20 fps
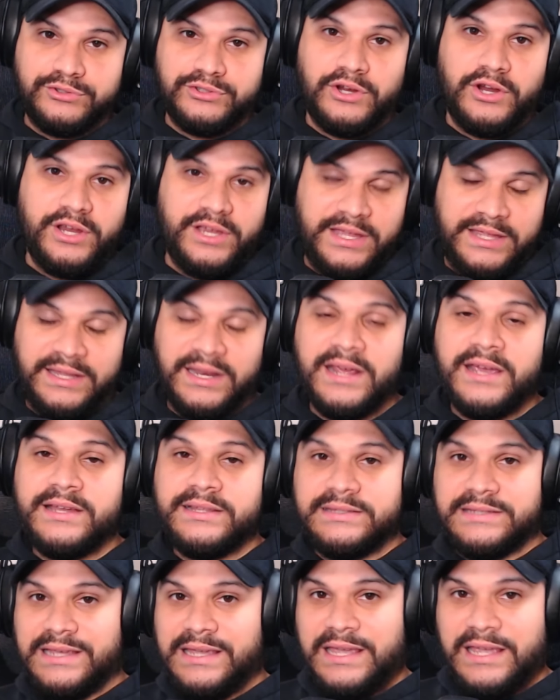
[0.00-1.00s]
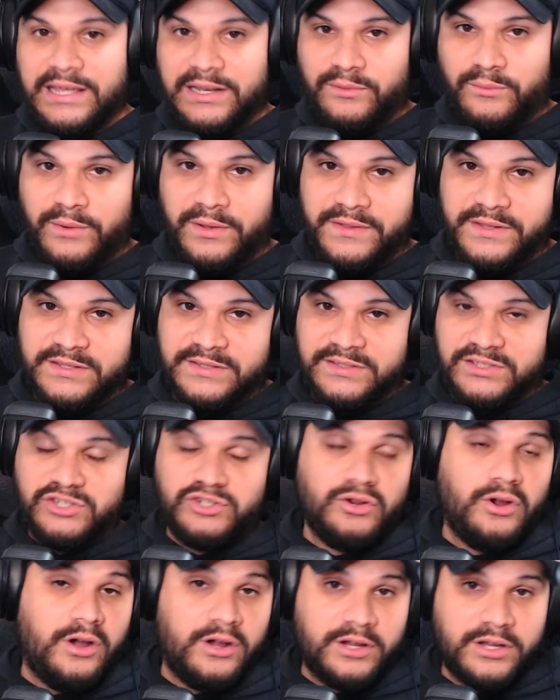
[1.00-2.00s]
target to hit with his
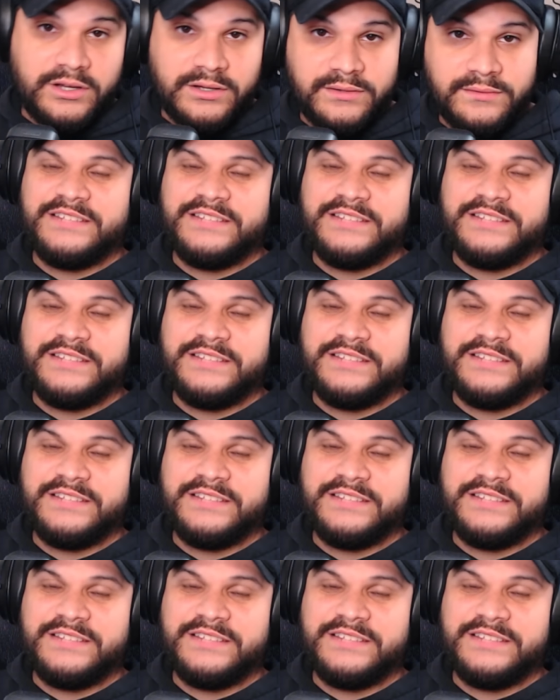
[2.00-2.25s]
chalk.